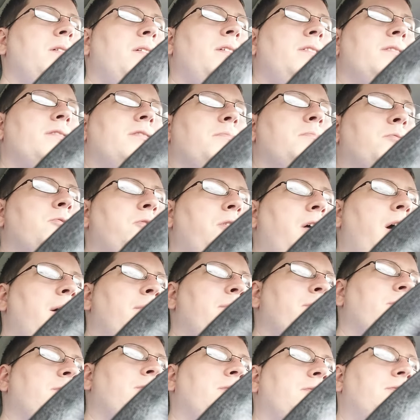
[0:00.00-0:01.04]
million
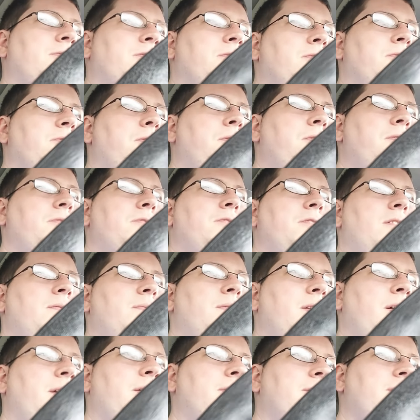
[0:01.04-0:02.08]
subscribers in order to
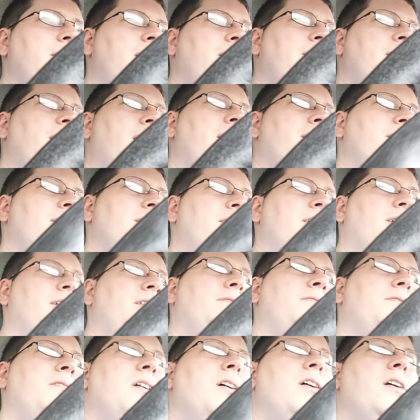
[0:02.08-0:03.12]
even entertain the idea
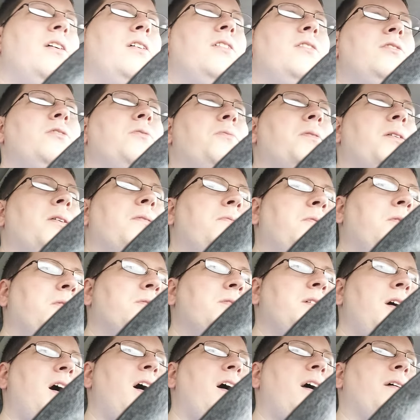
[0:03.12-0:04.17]
of doing it
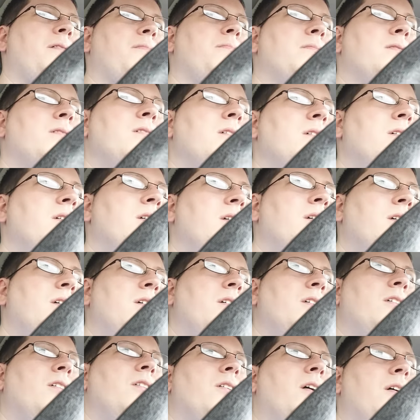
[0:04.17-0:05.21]
full time.
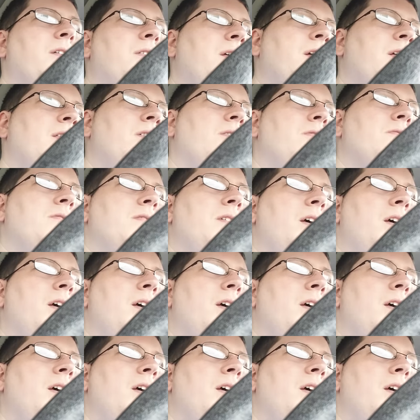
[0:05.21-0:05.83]
You know, I think those